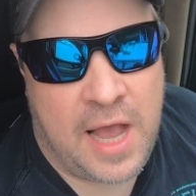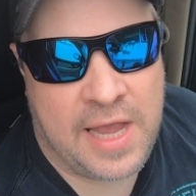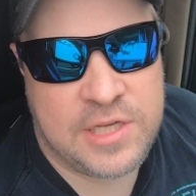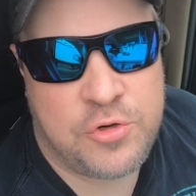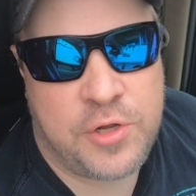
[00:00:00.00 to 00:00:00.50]

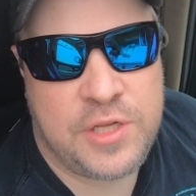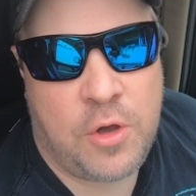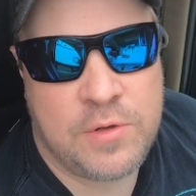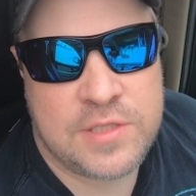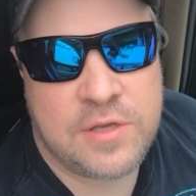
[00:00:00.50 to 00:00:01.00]
I enjoyed
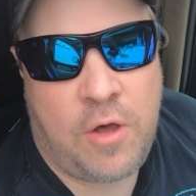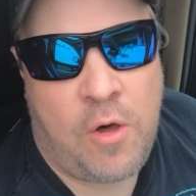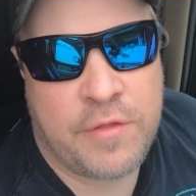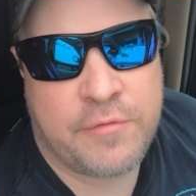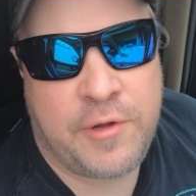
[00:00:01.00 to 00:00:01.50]
going to
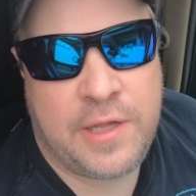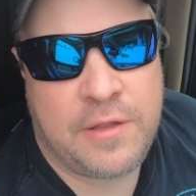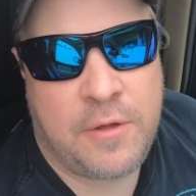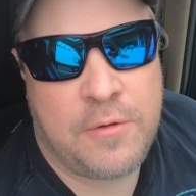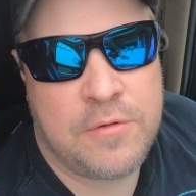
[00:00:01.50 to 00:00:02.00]
all 3
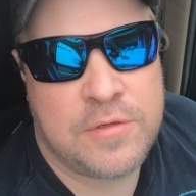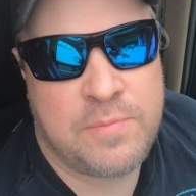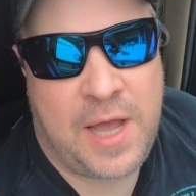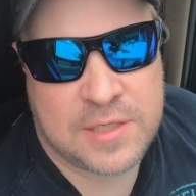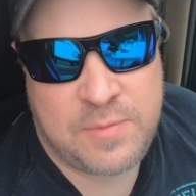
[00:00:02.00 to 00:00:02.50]
of those
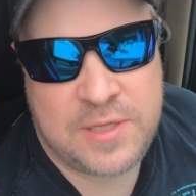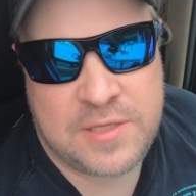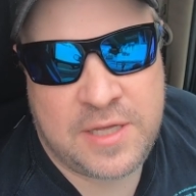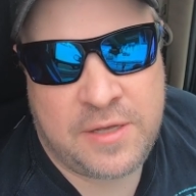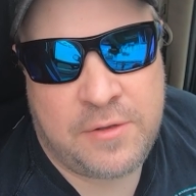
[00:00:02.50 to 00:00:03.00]
box bin
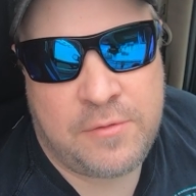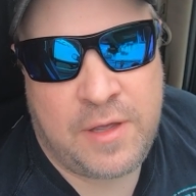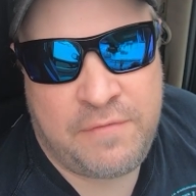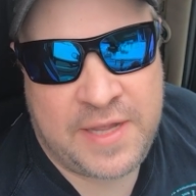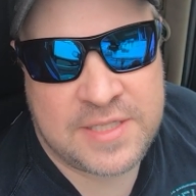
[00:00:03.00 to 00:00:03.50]
sale
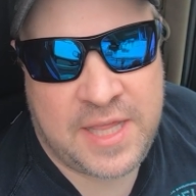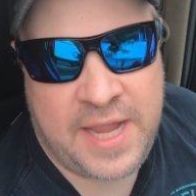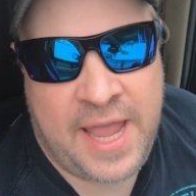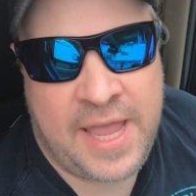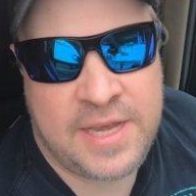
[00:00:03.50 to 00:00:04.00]
events they
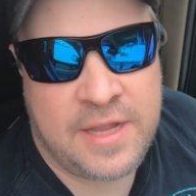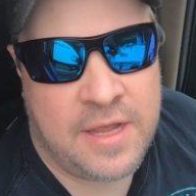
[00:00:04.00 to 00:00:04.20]
had.